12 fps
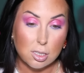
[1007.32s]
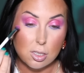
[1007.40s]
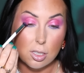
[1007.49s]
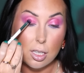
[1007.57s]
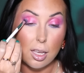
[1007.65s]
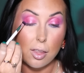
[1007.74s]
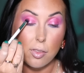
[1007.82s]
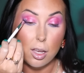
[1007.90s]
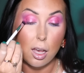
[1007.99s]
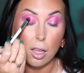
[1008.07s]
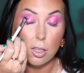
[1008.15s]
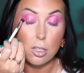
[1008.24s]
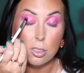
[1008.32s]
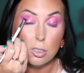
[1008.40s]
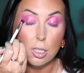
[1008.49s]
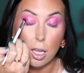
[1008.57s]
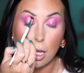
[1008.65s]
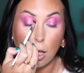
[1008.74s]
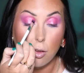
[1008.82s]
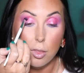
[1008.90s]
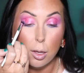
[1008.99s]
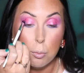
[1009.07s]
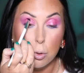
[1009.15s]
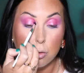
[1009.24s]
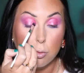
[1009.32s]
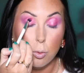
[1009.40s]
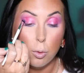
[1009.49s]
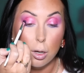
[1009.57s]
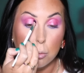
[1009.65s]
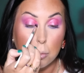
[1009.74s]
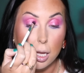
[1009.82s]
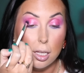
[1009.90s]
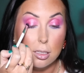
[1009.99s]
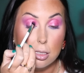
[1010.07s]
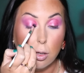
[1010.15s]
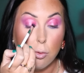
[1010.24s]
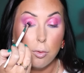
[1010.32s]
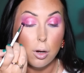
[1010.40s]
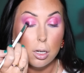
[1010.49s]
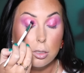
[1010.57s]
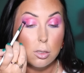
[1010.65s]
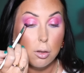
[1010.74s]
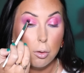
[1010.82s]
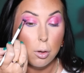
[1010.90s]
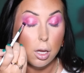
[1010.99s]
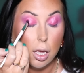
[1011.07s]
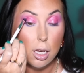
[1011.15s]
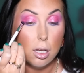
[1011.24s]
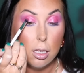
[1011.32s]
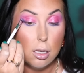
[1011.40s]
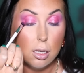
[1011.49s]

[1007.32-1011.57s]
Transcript: looking at the colors, seeing how they perform, and so far so good.